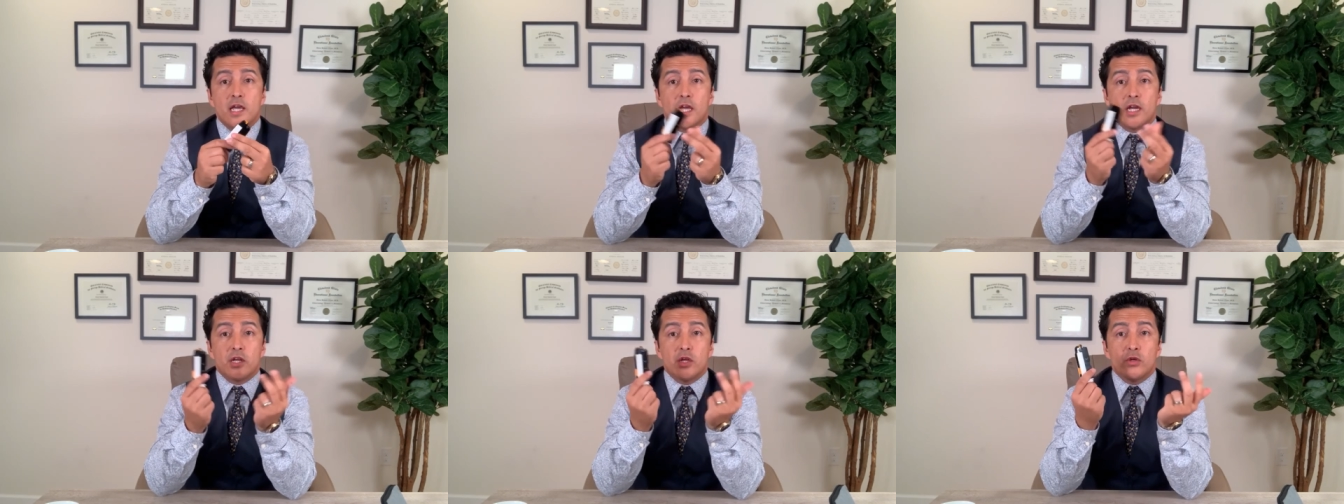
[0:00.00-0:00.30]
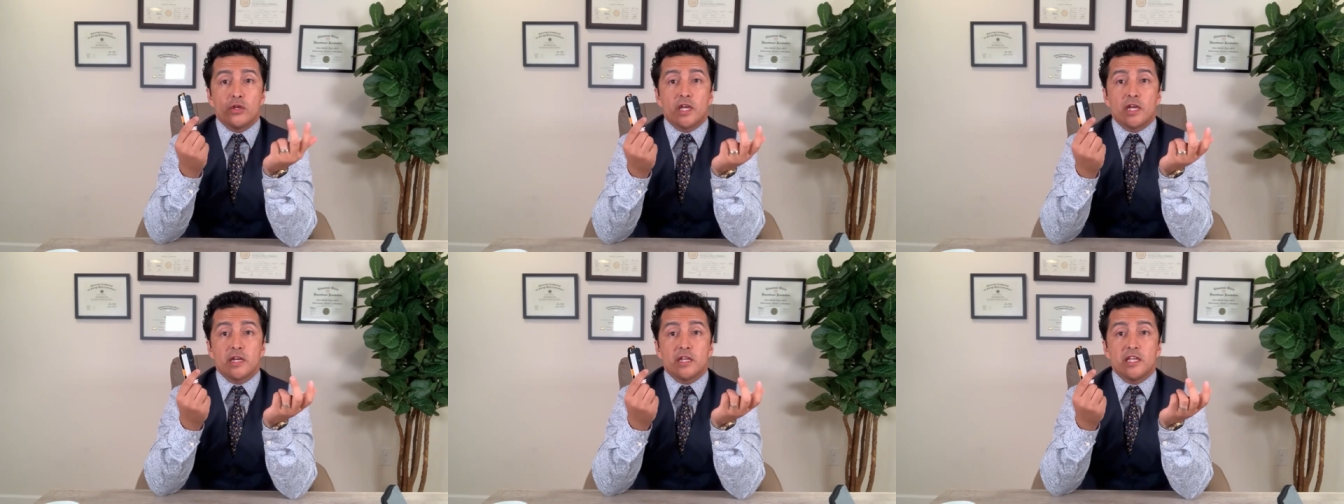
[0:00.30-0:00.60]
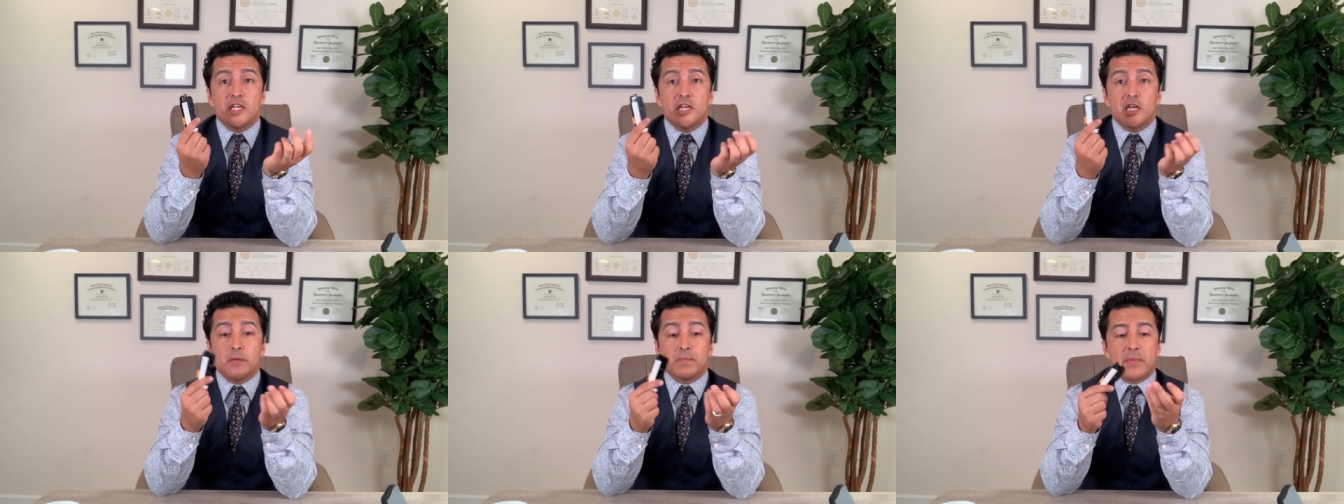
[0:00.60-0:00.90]
and you can
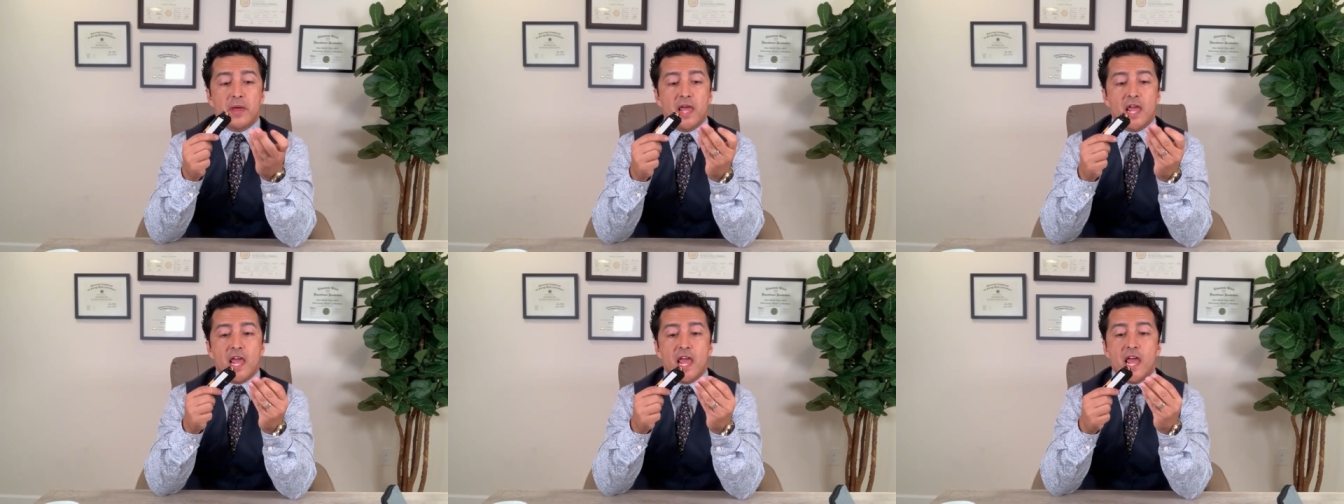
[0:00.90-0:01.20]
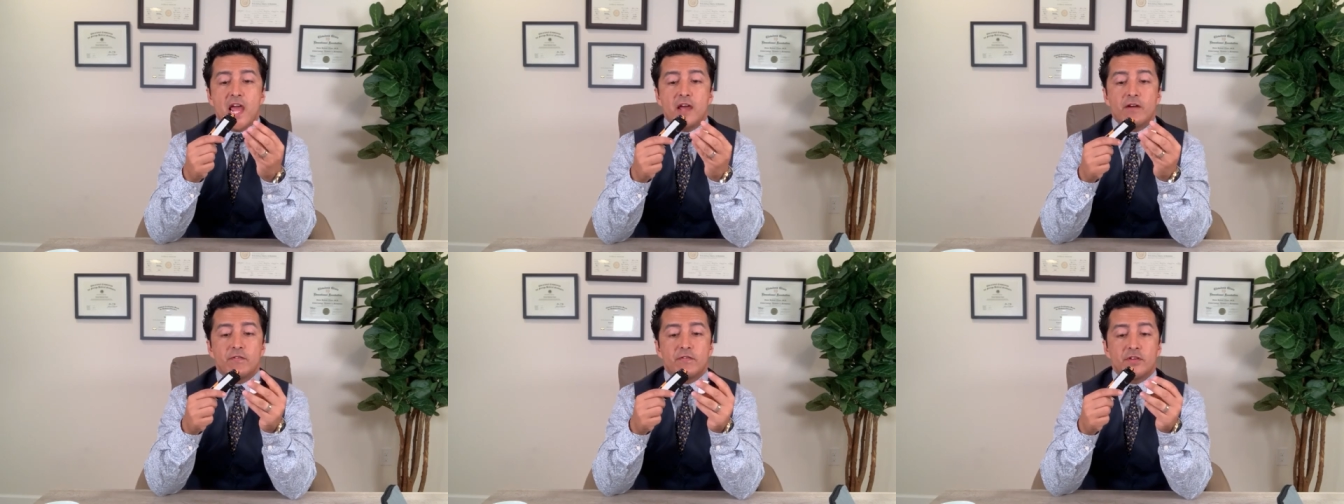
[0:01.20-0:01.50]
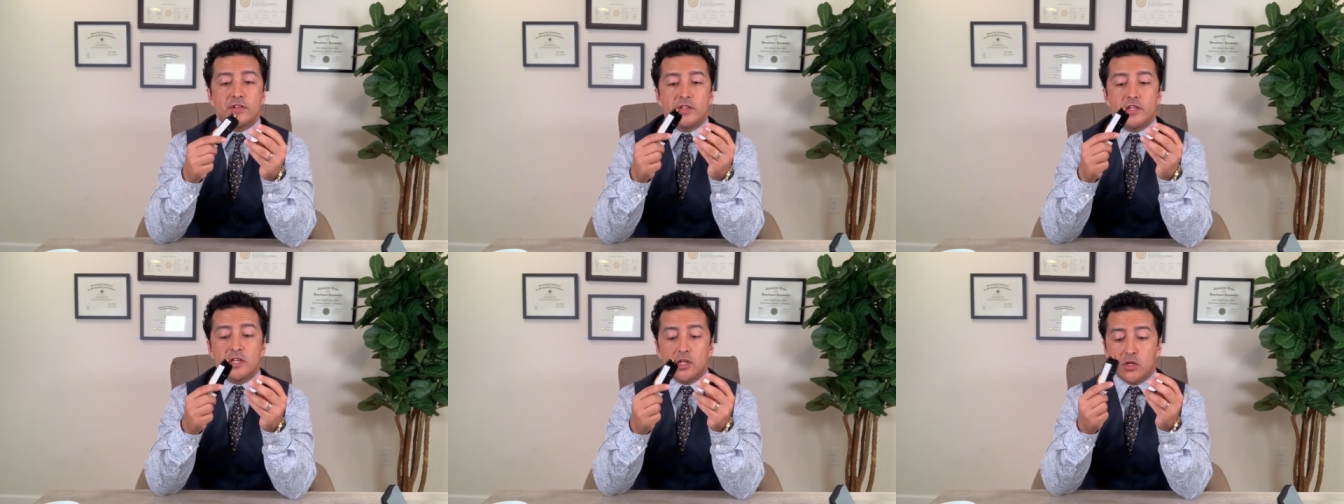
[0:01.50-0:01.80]
keep
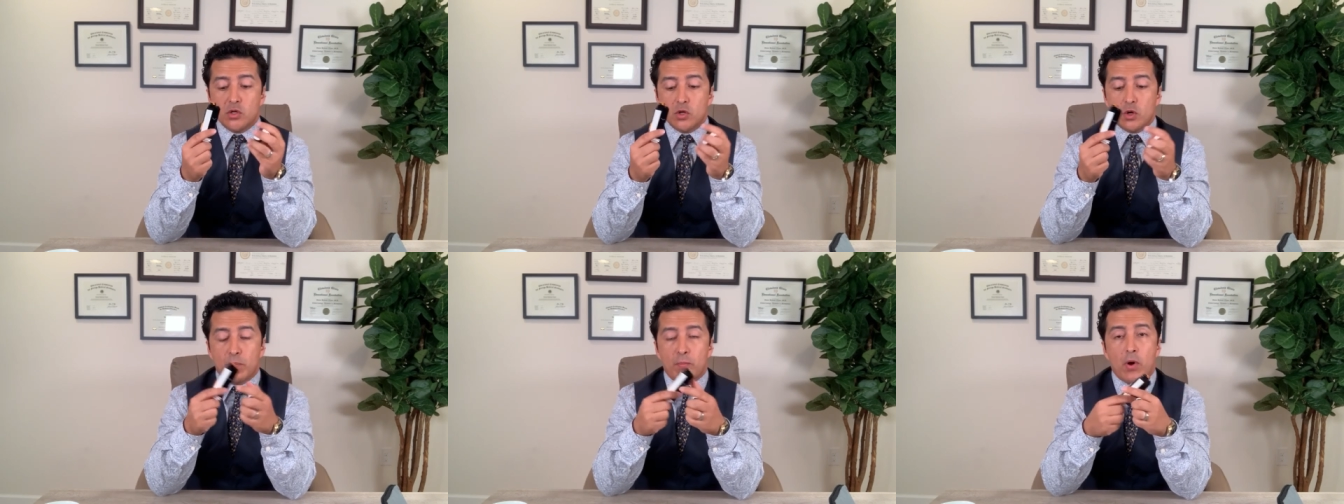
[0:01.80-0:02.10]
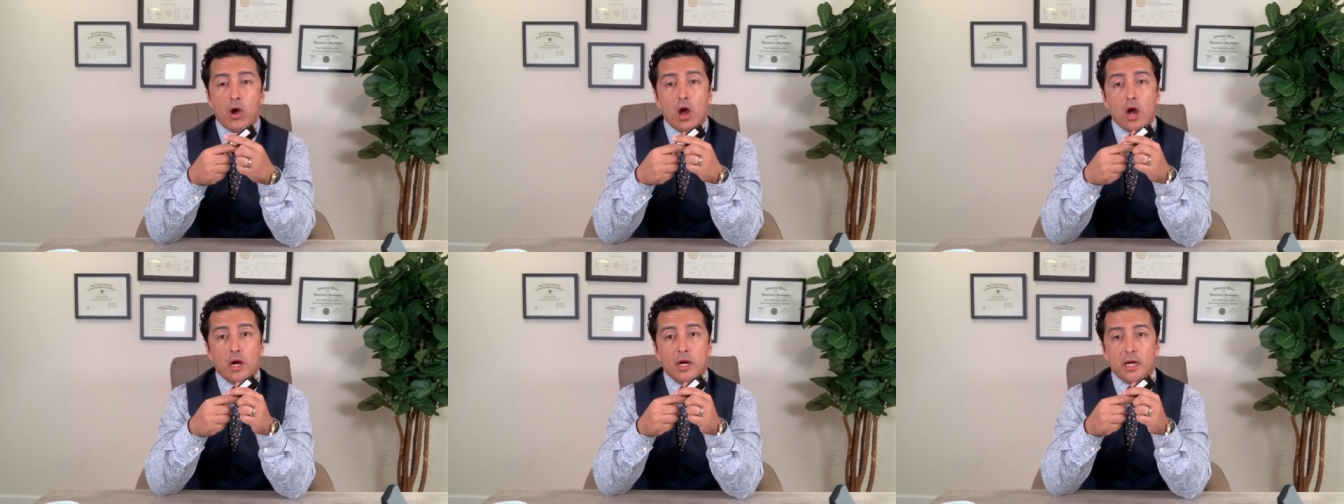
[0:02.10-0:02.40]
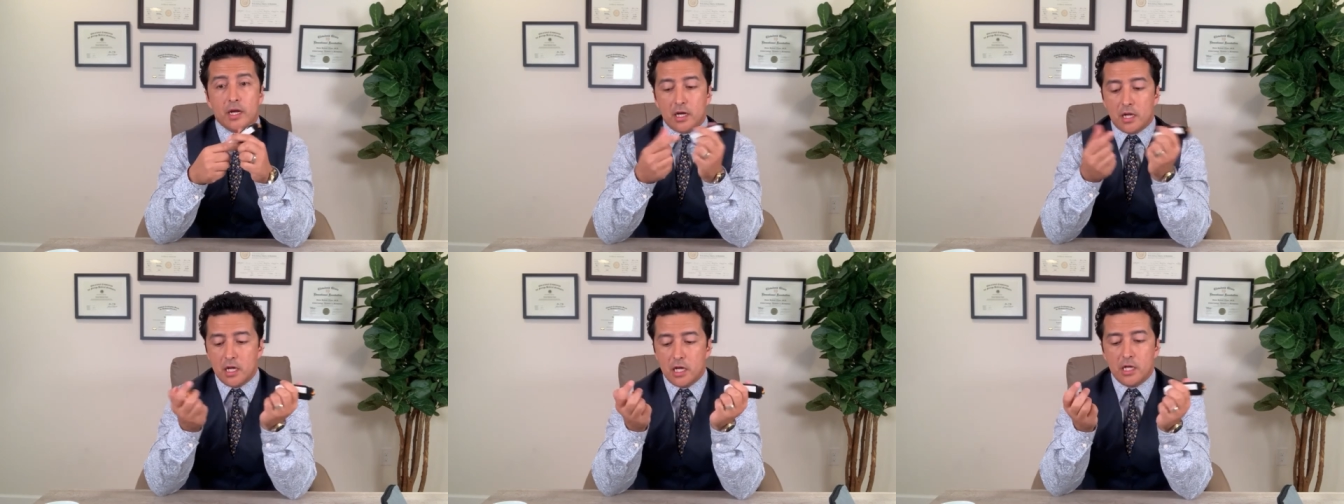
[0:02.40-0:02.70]
everything in your
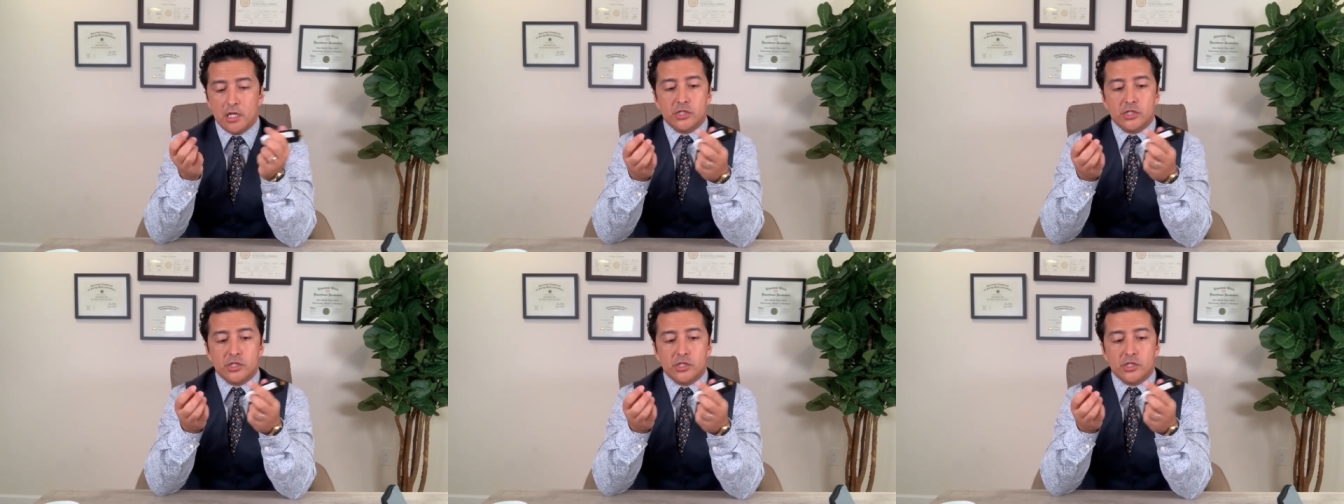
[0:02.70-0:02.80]
pocket.